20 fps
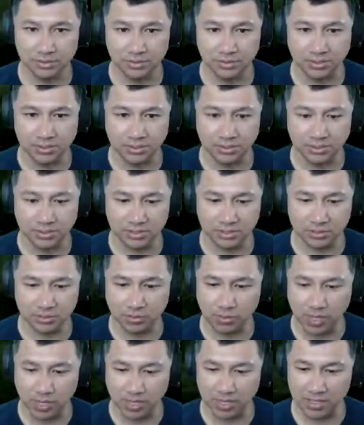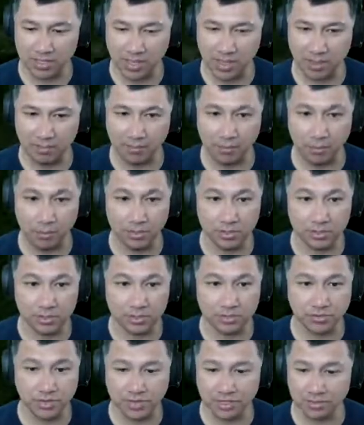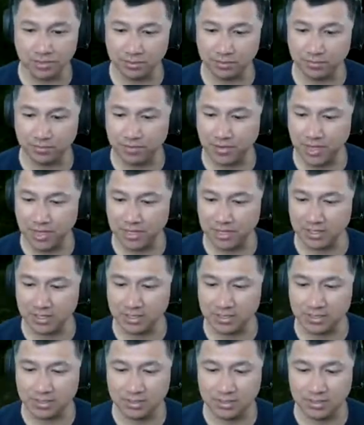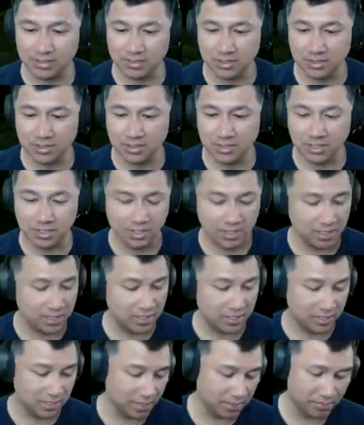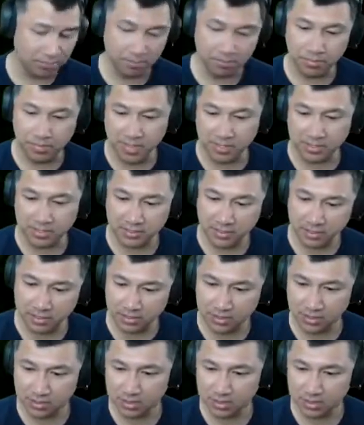This is why I'm always trying to find the best